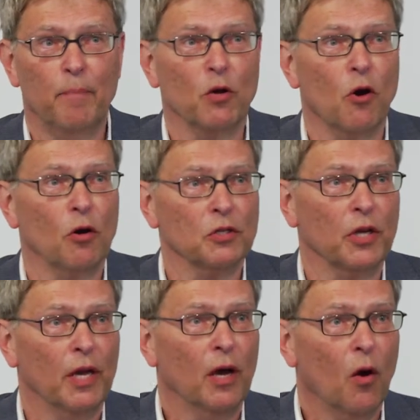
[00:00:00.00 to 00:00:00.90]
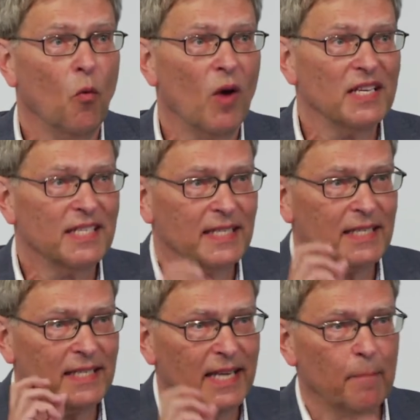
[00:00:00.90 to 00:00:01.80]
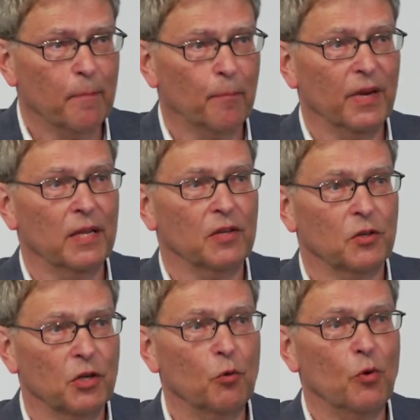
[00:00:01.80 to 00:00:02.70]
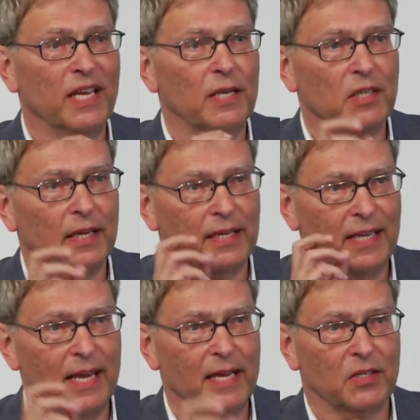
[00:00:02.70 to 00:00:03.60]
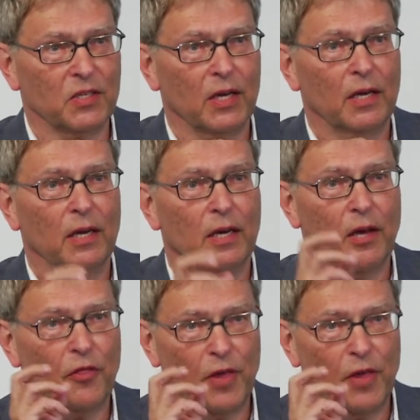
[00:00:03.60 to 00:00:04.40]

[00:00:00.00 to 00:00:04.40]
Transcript: Because one simply too easily takes a